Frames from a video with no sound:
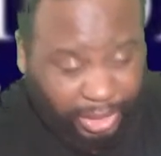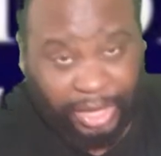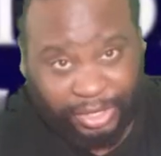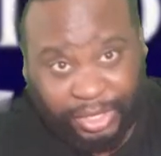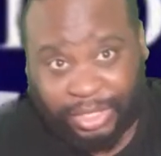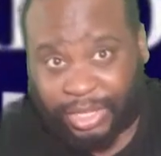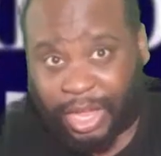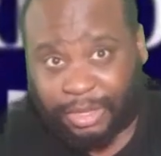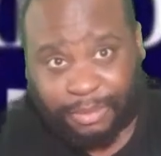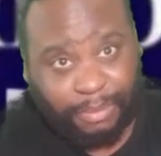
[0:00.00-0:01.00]
At these
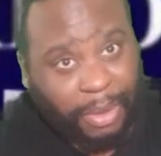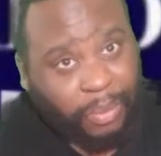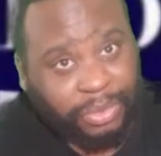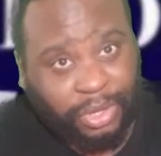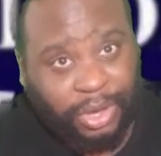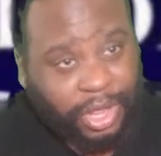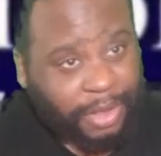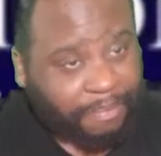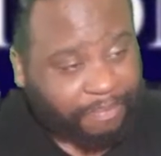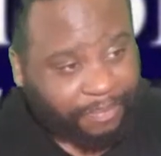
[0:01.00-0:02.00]
times, man was on
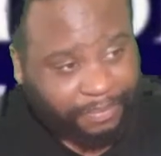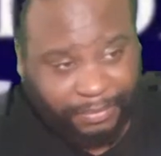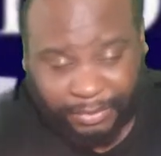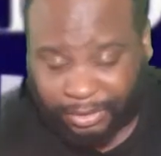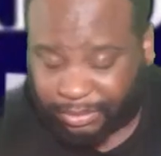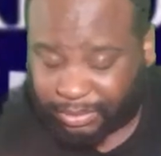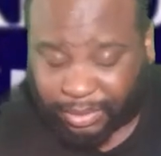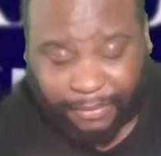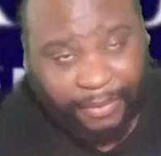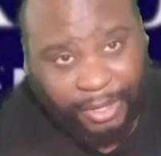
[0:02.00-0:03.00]
um,
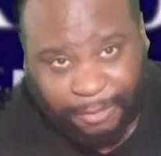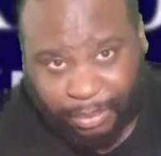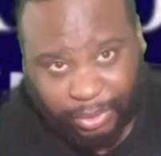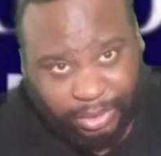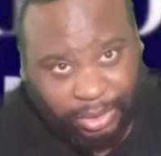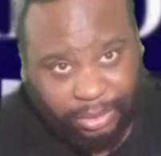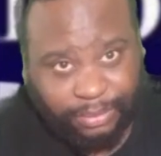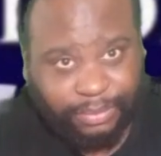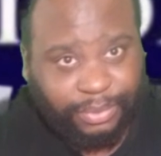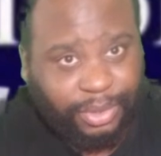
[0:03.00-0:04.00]
the Facebook thing.
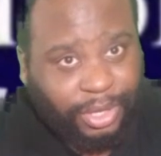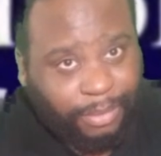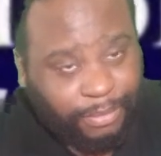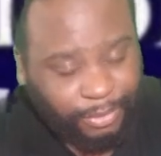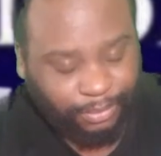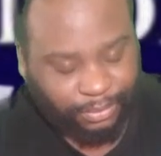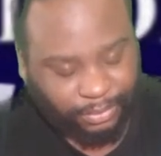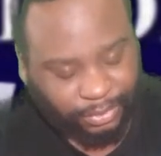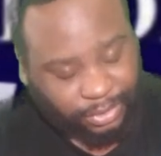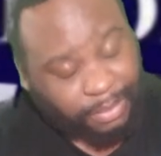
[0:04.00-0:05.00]
You get
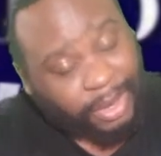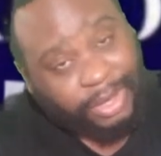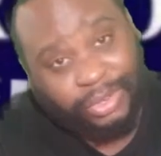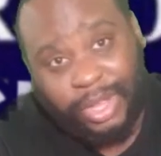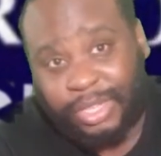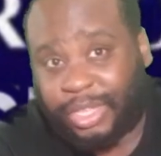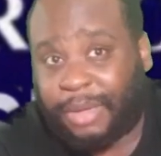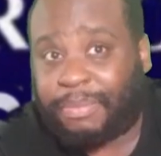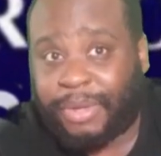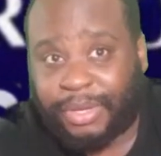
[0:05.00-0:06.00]
somebody trying to
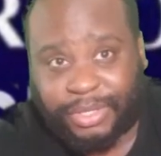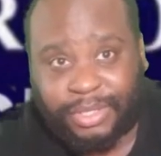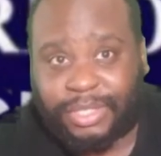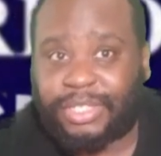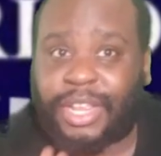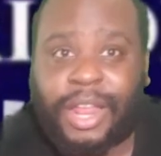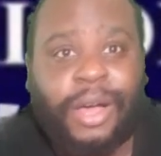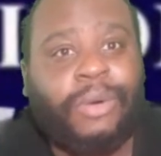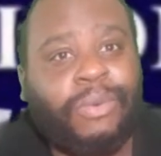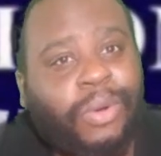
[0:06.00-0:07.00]
get pictures to send
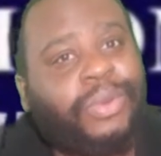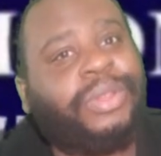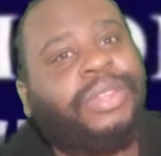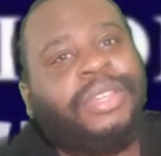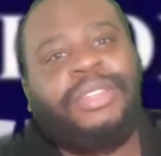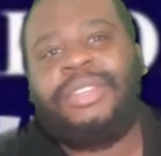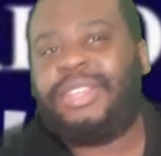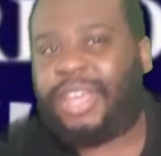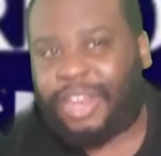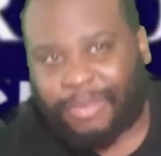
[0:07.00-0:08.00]
out a road and
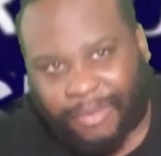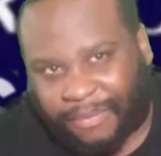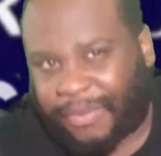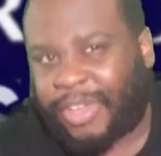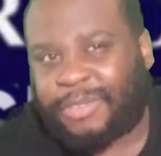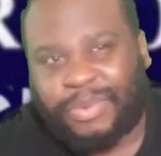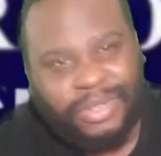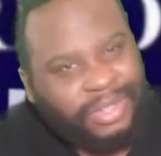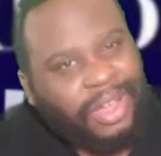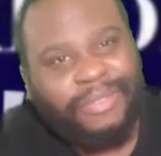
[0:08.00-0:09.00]
get them on Facebook.
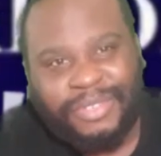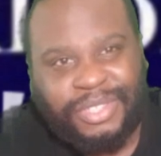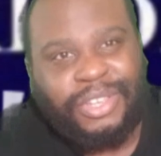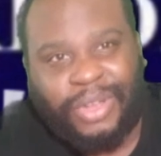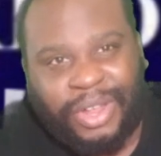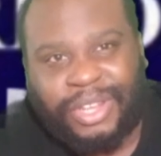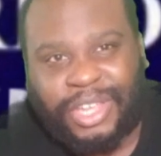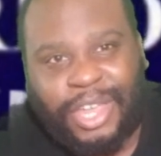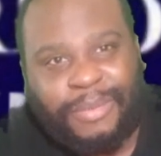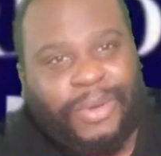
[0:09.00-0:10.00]
You obviously you know how the
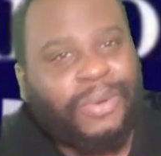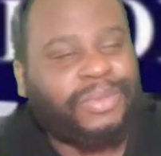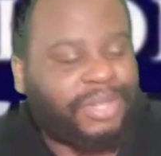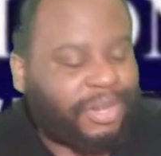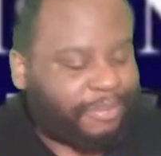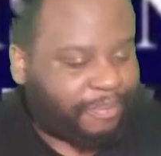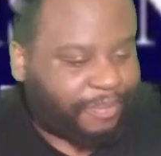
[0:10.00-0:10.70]
game goes, innit?